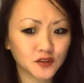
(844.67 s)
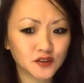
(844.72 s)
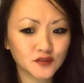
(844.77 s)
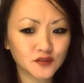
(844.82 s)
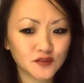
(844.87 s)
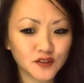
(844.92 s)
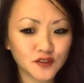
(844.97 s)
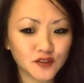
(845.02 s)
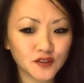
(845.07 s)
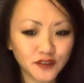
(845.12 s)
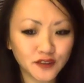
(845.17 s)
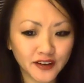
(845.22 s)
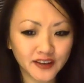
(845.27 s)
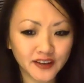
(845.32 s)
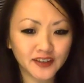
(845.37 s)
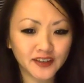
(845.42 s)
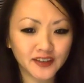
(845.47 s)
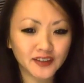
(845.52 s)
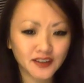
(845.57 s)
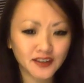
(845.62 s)
you're flying
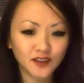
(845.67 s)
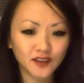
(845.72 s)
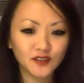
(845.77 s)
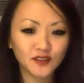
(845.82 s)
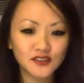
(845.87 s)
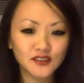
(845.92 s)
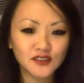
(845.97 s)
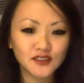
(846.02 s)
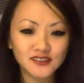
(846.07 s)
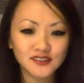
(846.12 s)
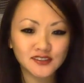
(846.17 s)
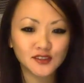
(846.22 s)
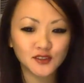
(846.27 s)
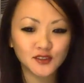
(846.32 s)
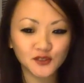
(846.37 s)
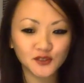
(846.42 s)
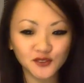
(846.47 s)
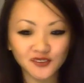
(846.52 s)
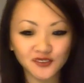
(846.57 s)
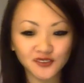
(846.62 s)
in. I can't wait to see
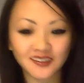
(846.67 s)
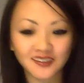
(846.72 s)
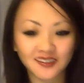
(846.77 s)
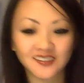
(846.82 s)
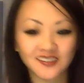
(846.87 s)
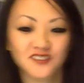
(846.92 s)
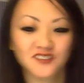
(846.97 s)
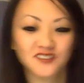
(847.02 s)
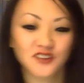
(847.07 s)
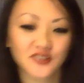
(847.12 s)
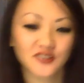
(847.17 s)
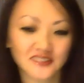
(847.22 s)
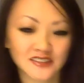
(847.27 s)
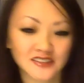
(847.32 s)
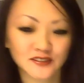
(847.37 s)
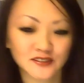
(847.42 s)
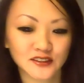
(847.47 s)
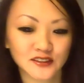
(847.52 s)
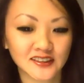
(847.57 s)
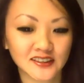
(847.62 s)
you. We always have a
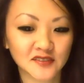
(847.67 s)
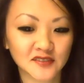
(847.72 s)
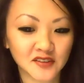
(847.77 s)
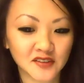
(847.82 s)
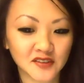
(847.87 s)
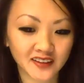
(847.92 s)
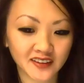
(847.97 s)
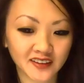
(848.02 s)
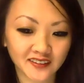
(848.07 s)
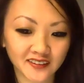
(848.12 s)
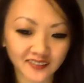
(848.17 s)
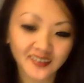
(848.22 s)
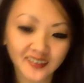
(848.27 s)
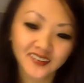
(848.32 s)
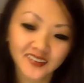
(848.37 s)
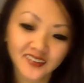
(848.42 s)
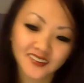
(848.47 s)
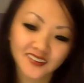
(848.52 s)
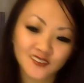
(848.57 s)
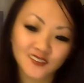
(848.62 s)
good time together,
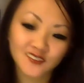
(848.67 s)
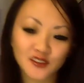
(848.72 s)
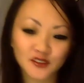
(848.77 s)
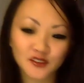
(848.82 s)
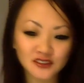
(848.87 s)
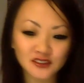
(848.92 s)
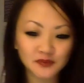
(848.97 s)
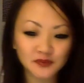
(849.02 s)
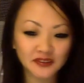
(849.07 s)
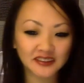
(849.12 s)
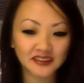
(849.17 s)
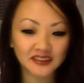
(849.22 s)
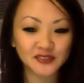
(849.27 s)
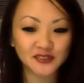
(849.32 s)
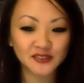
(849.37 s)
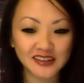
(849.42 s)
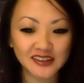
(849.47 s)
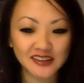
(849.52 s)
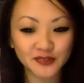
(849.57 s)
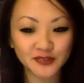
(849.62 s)
whether it's
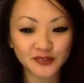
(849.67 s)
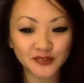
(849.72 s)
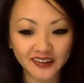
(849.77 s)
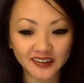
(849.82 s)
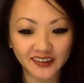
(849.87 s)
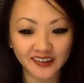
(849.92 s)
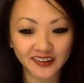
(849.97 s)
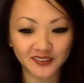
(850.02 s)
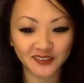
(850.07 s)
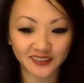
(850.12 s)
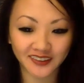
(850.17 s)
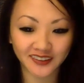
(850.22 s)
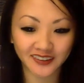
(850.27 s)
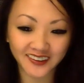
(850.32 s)
2020 or